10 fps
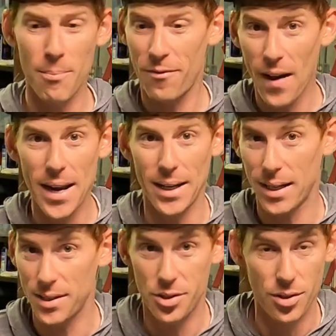I'm fighting it
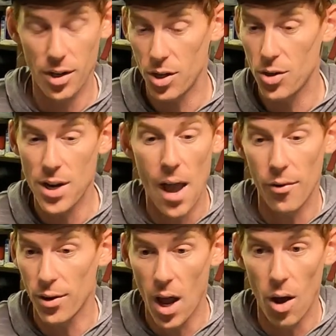because you
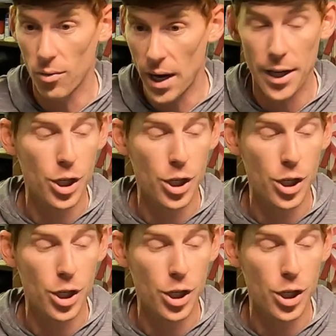never know, right?